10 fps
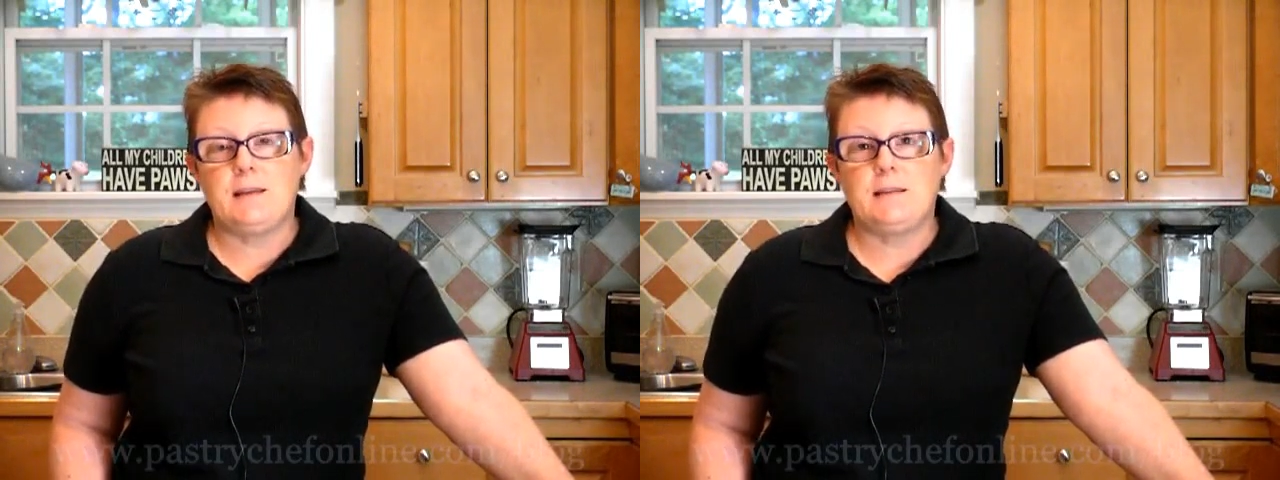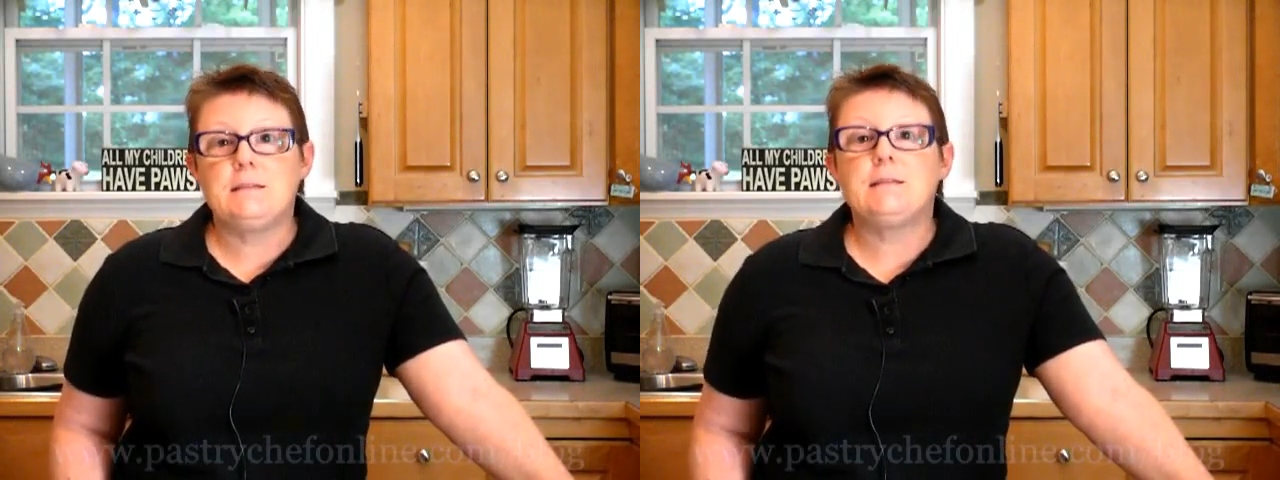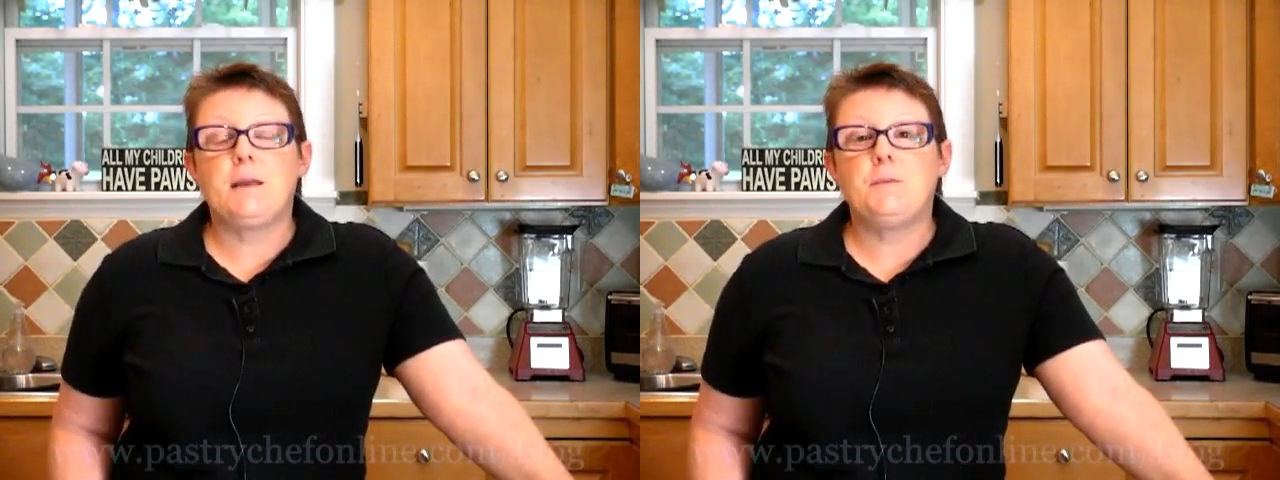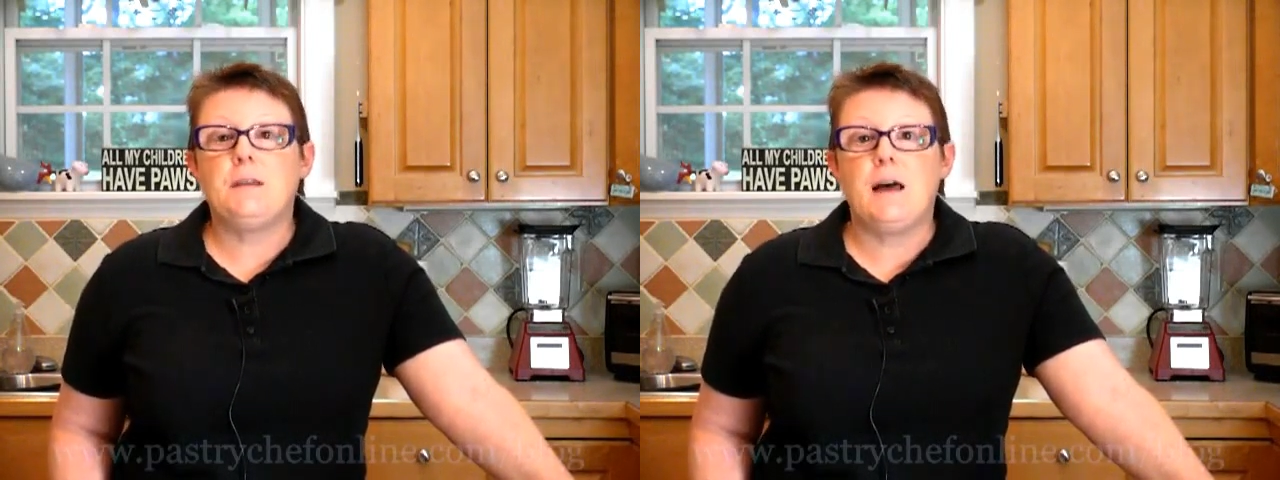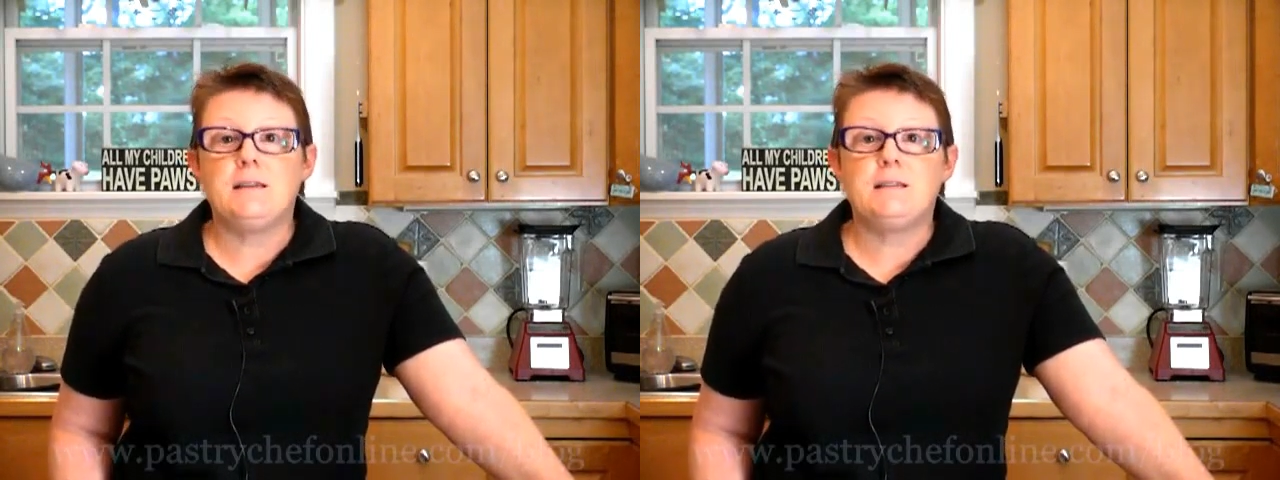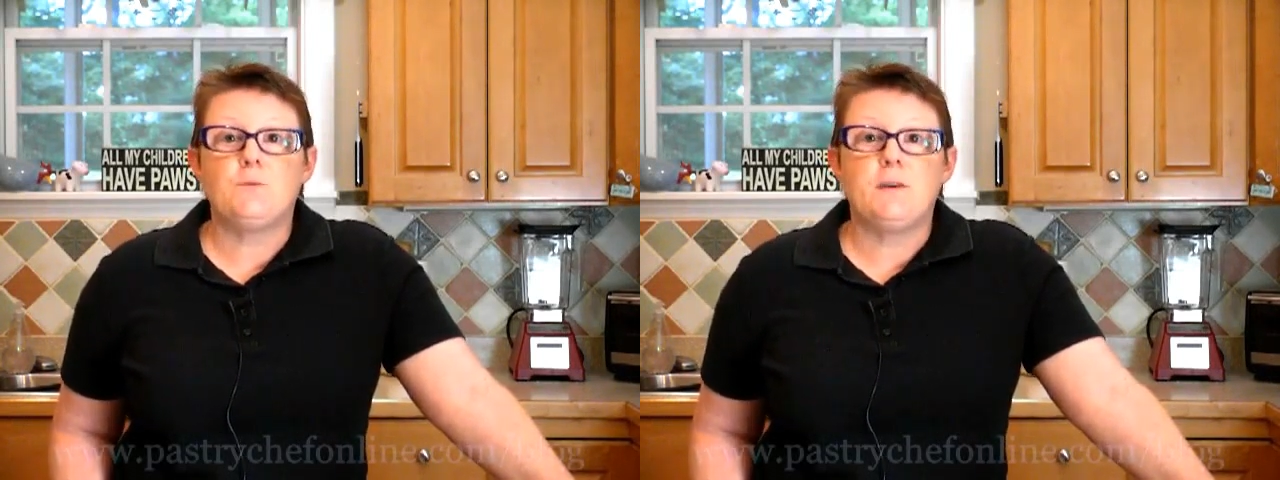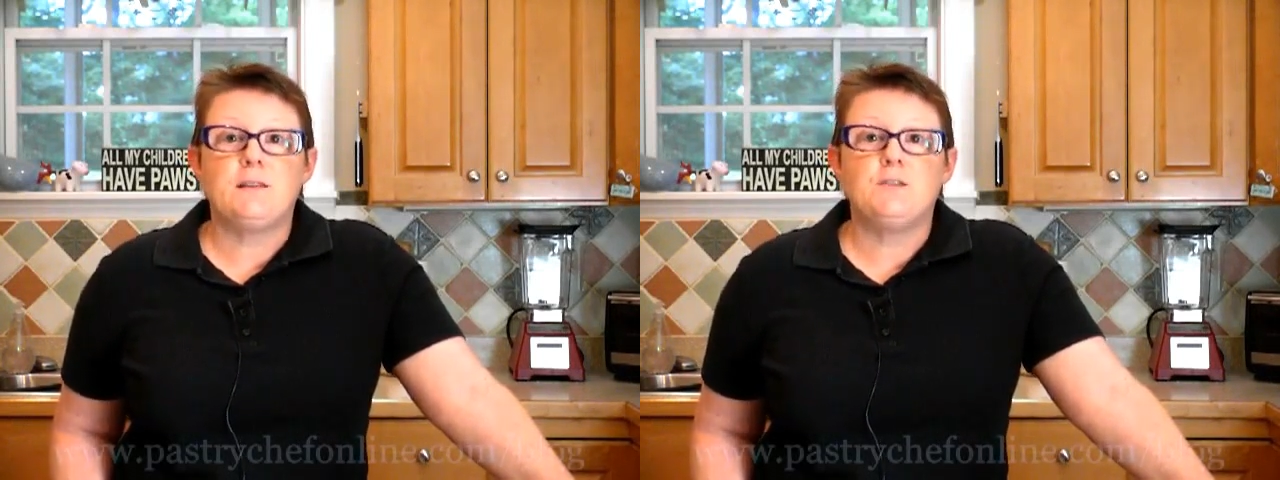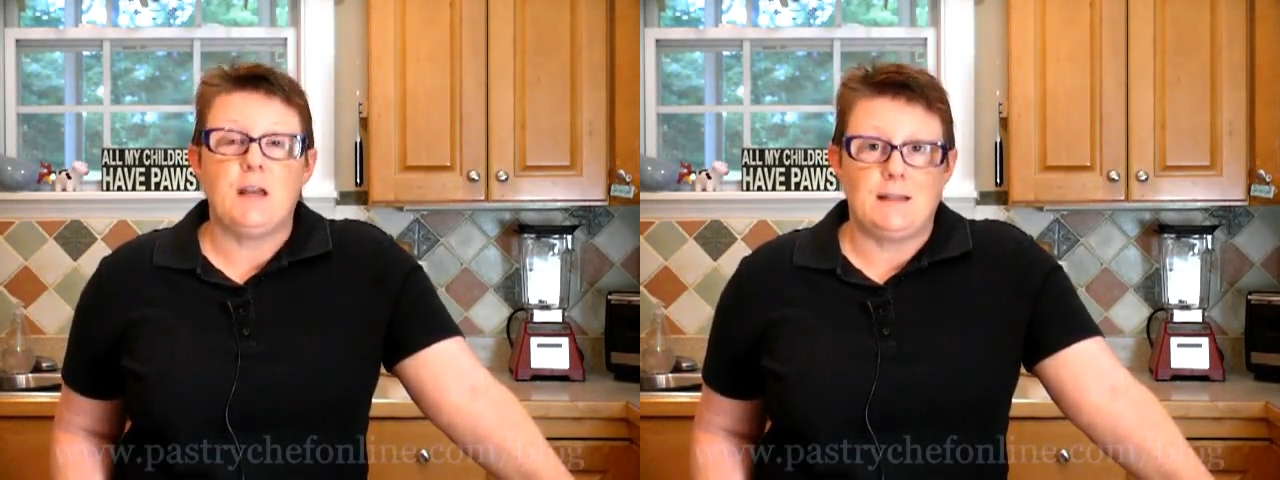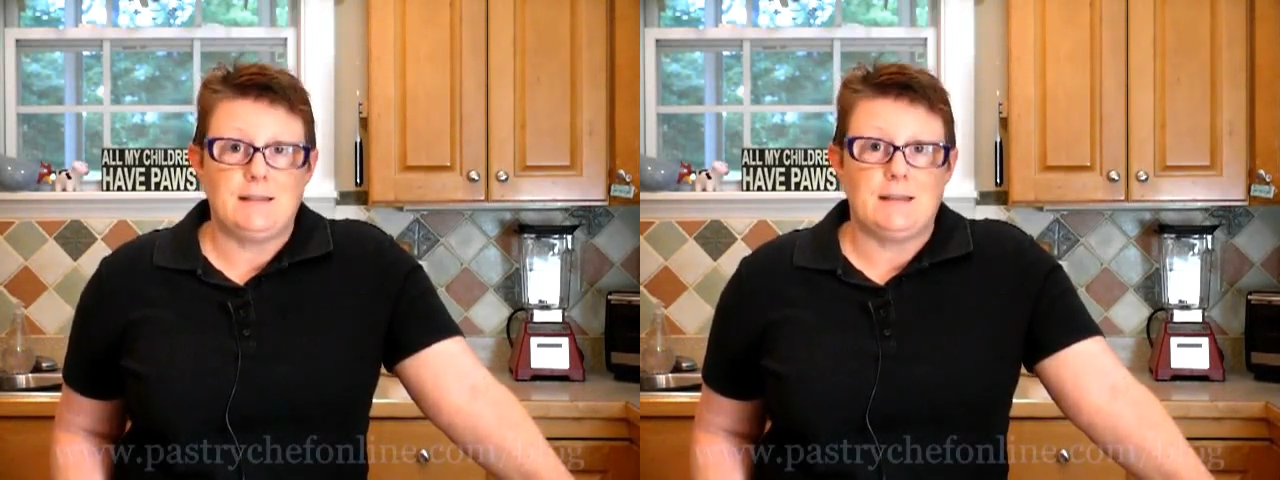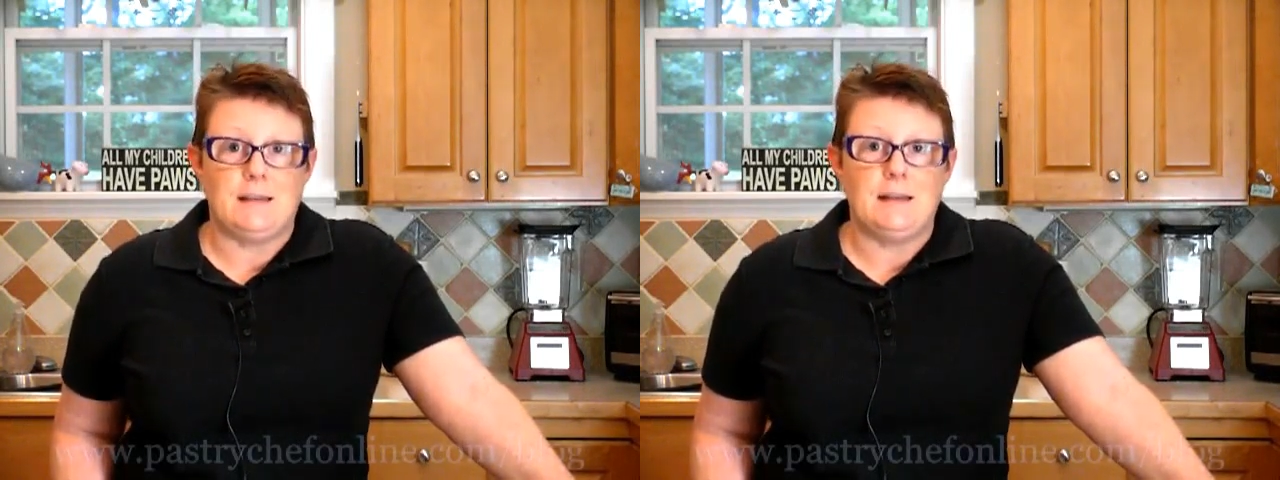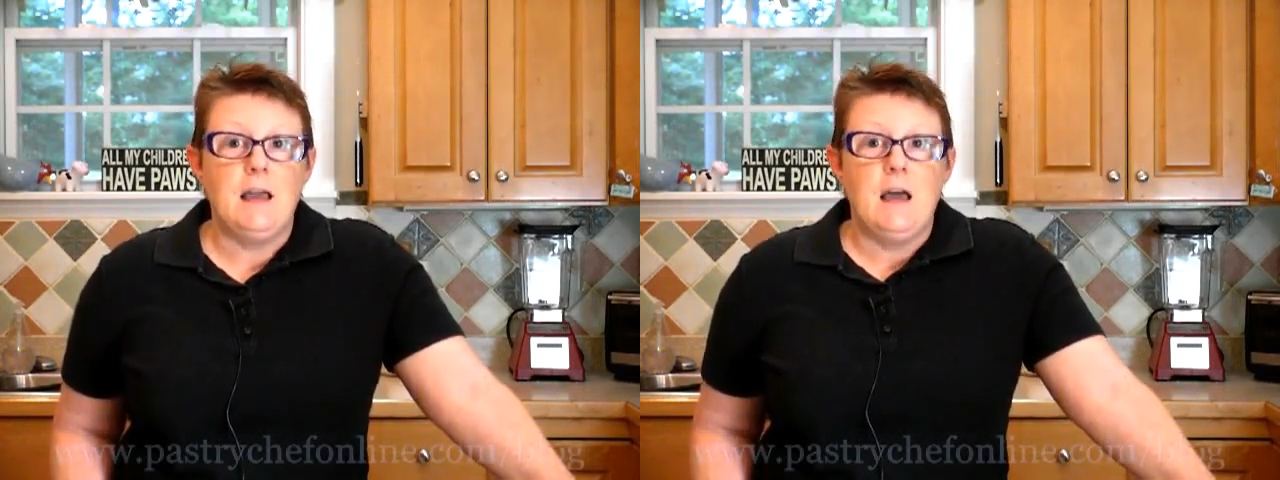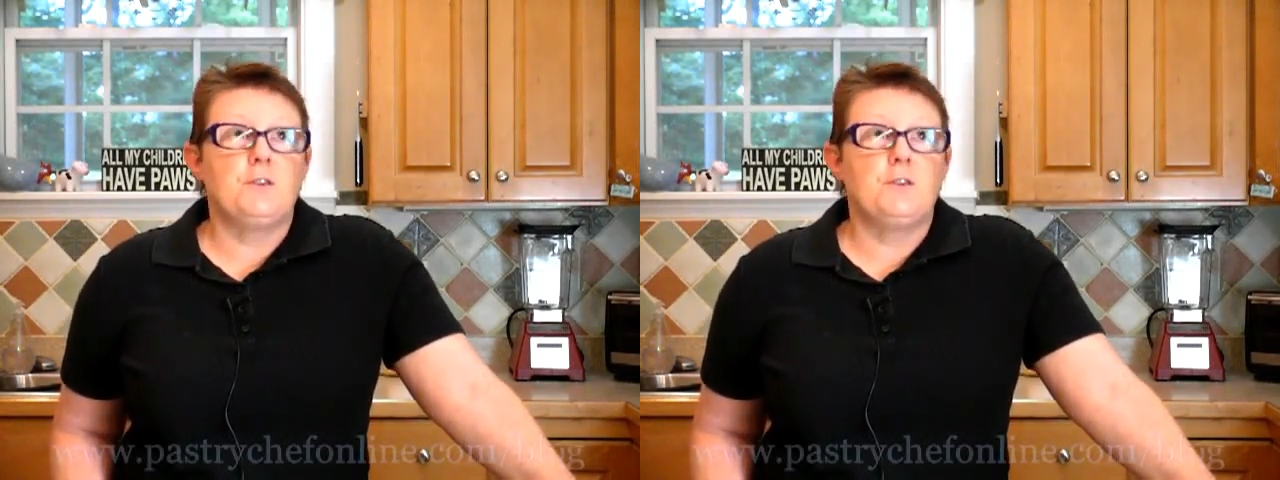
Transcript: is stabilized with gelatin.